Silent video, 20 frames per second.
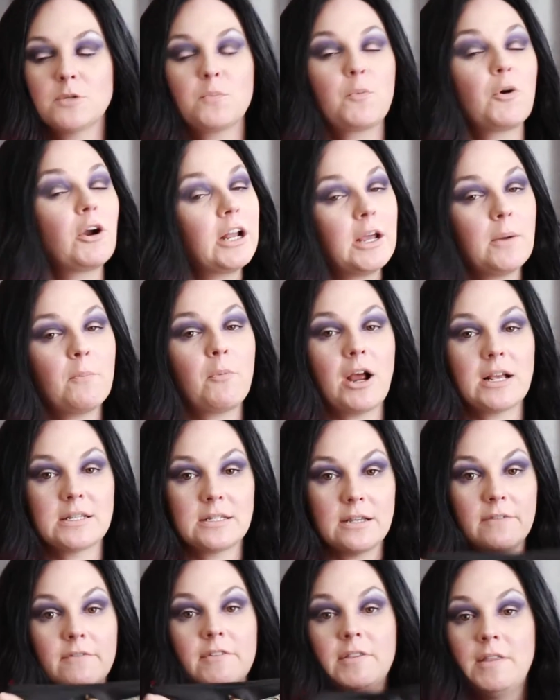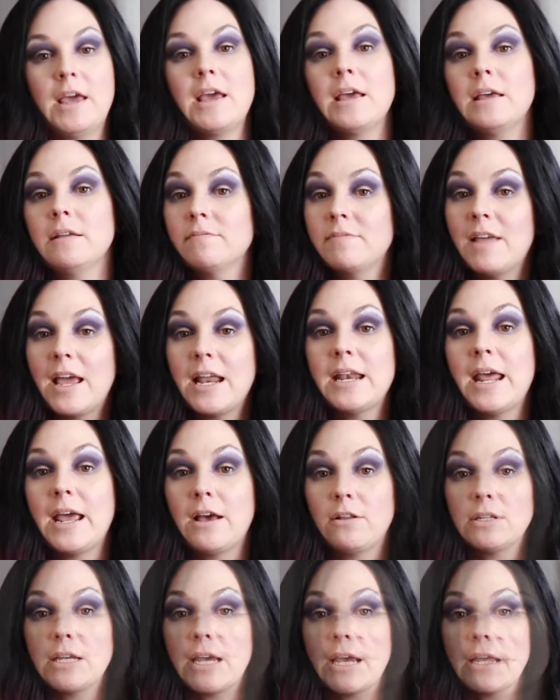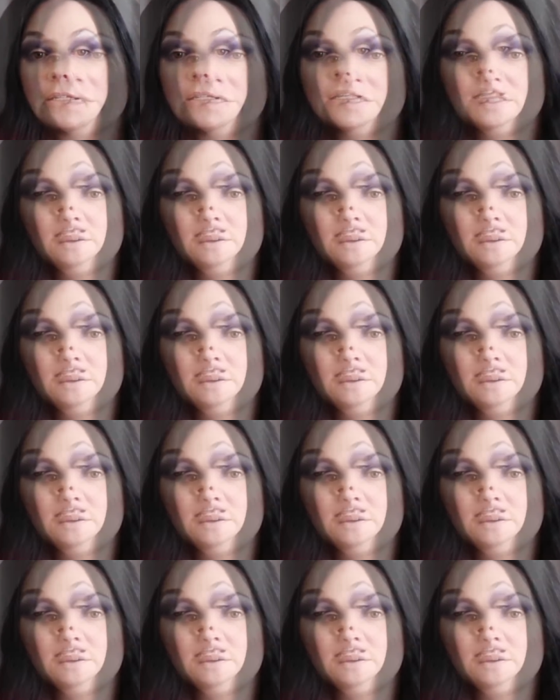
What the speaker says: pretty impressive, and they nailed it.